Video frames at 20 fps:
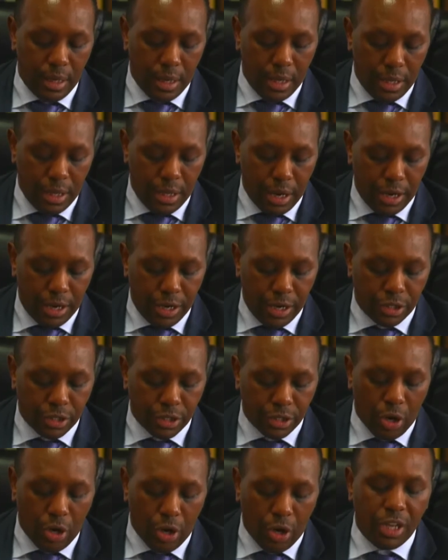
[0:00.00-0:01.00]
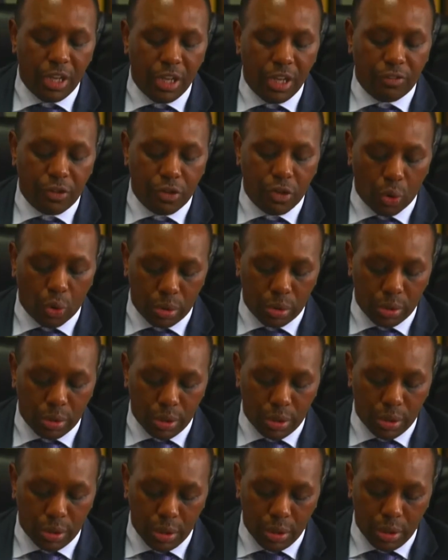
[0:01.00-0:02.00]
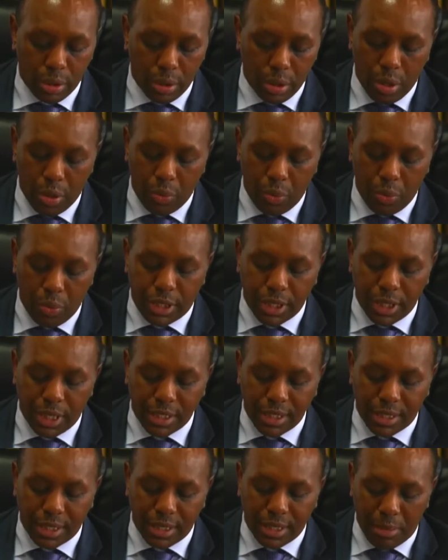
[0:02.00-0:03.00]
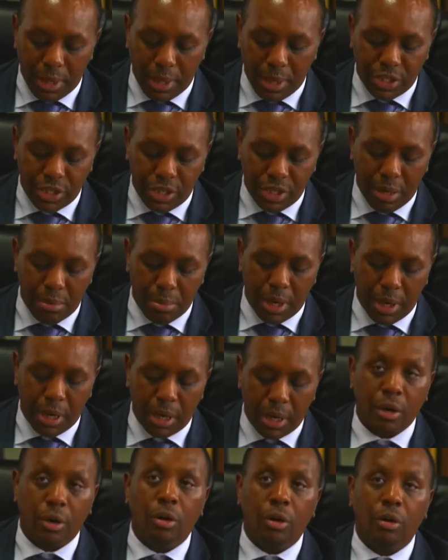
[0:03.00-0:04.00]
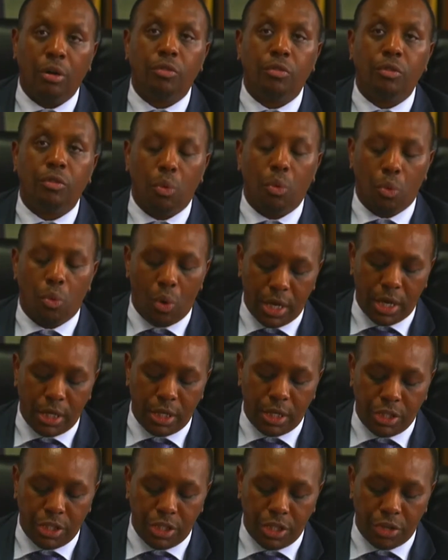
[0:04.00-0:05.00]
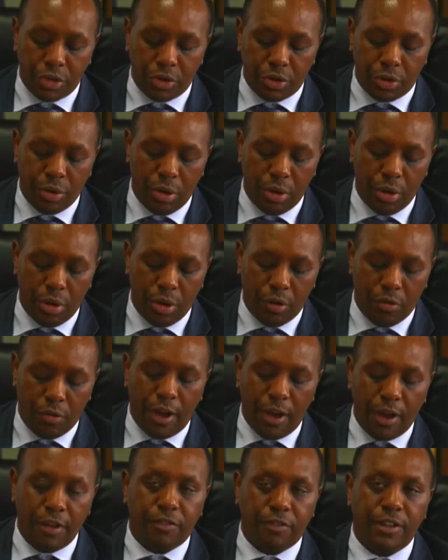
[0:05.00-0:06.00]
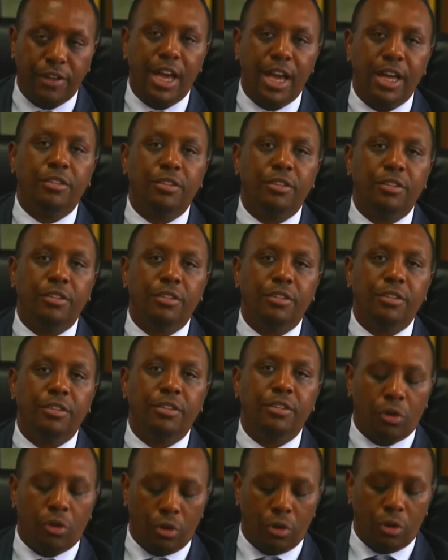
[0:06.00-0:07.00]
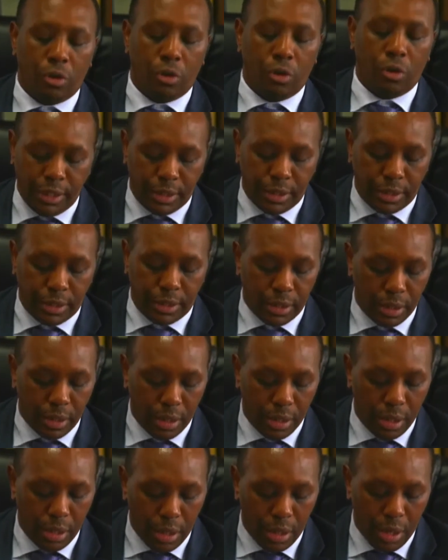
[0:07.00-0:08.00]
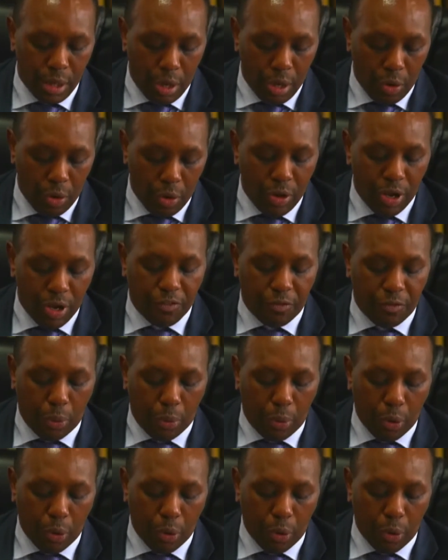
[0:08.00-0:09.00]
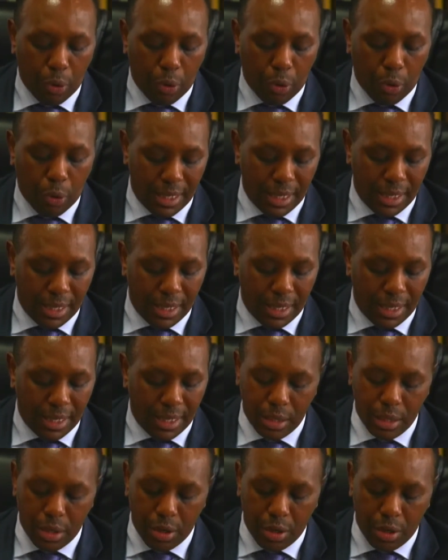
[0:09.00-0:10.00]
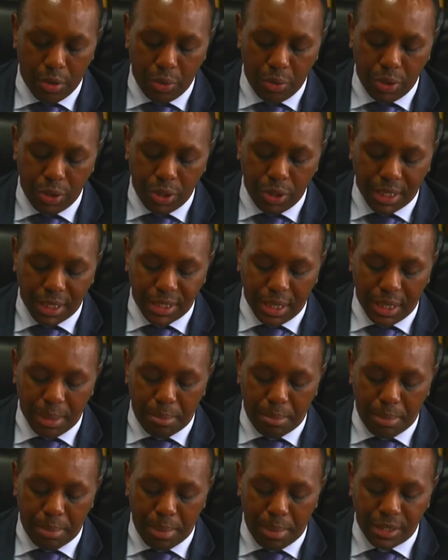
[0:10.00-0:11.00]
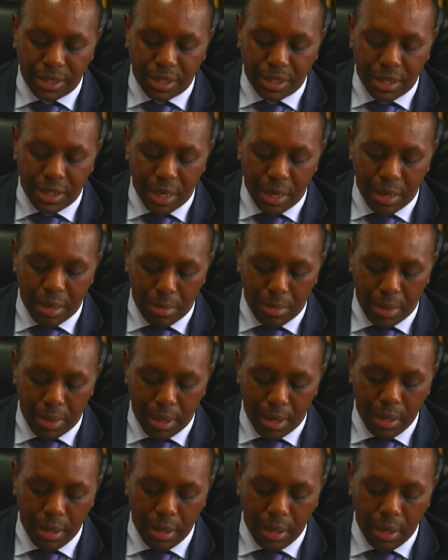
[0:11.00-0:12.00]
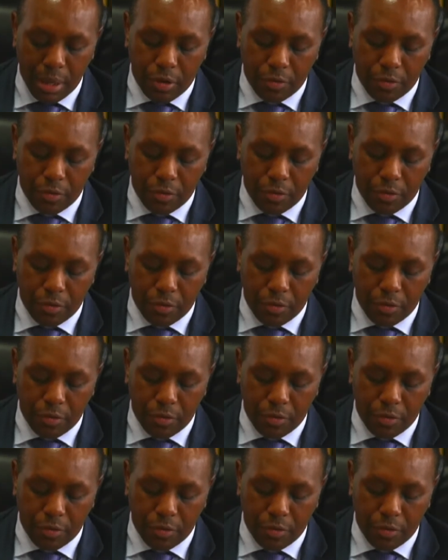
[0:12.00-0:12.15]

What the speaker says: There is Olive Gold, which has a batch number of 105948. We have Postman, which has a batch number of